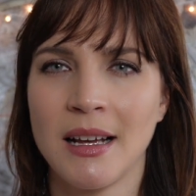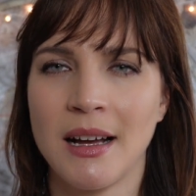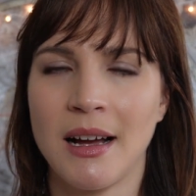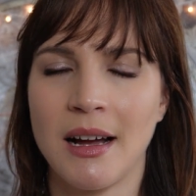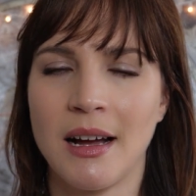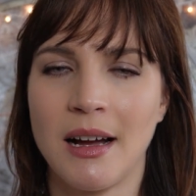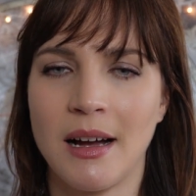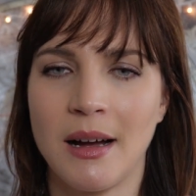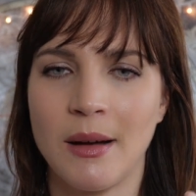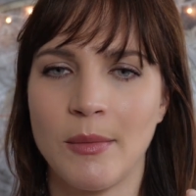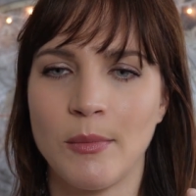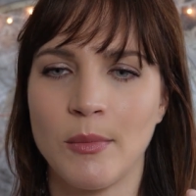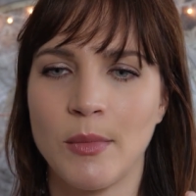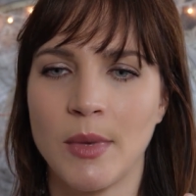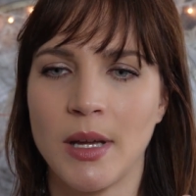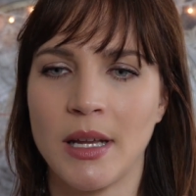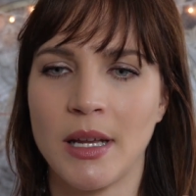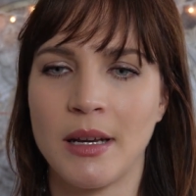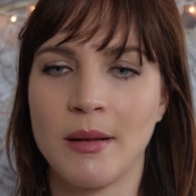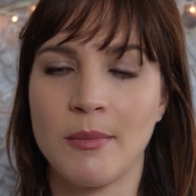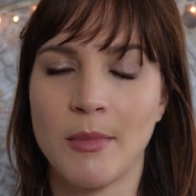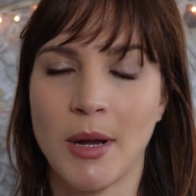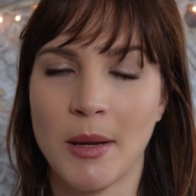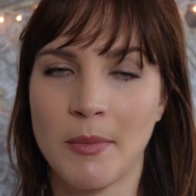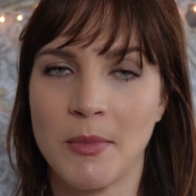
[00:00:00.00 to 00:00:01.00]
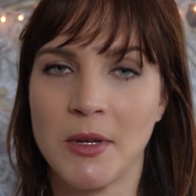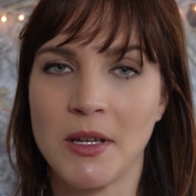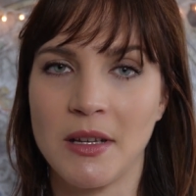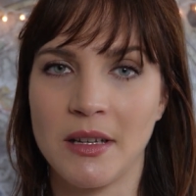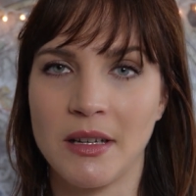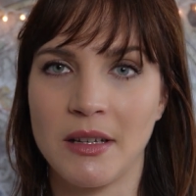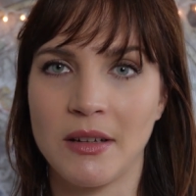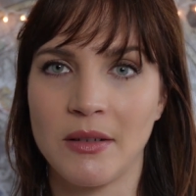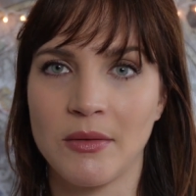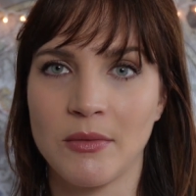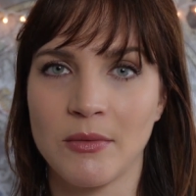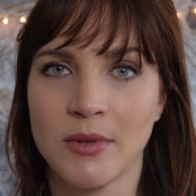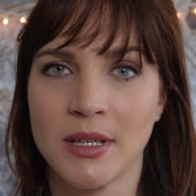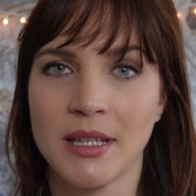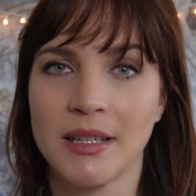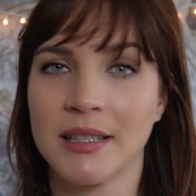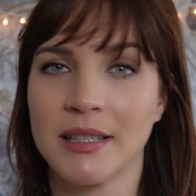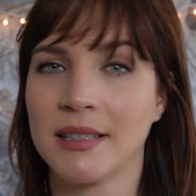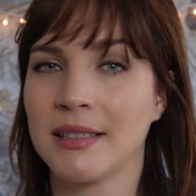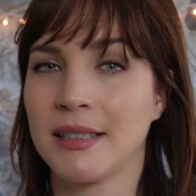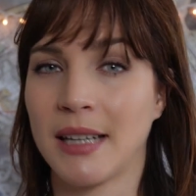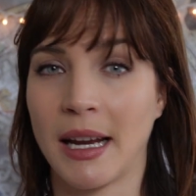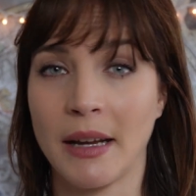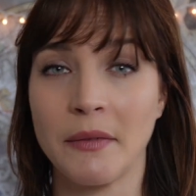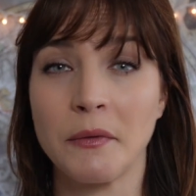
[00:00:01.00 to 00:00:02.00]
and it might be really
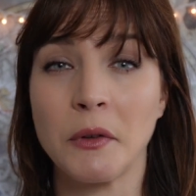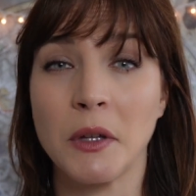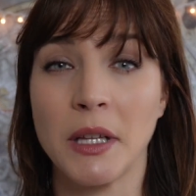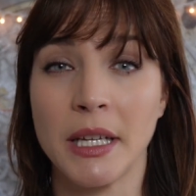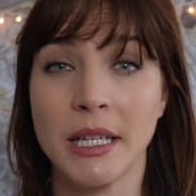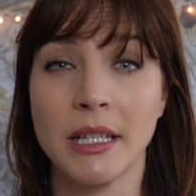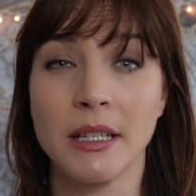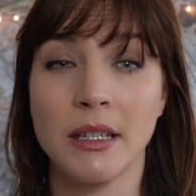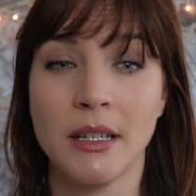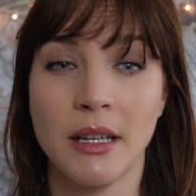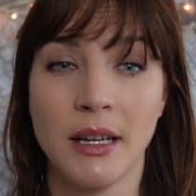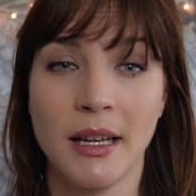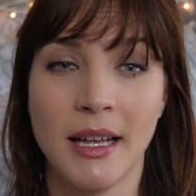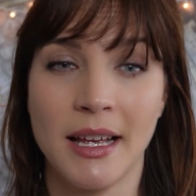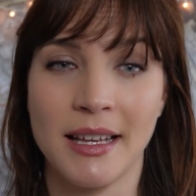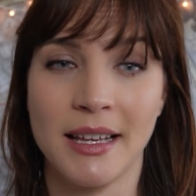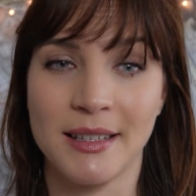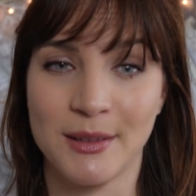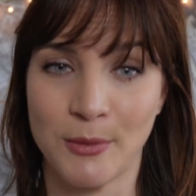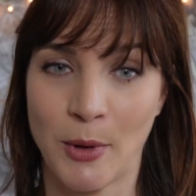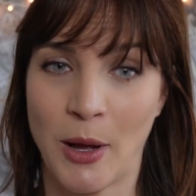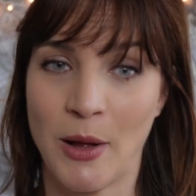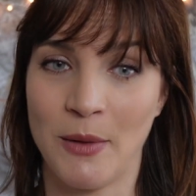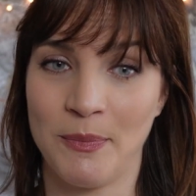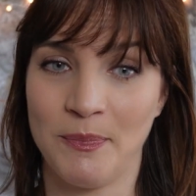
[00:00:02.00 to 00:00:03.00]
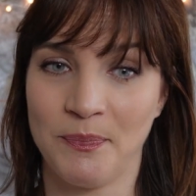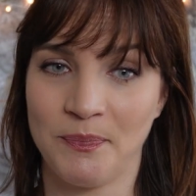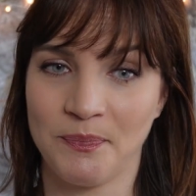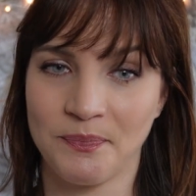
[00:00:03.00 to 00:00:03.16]
stifling as well.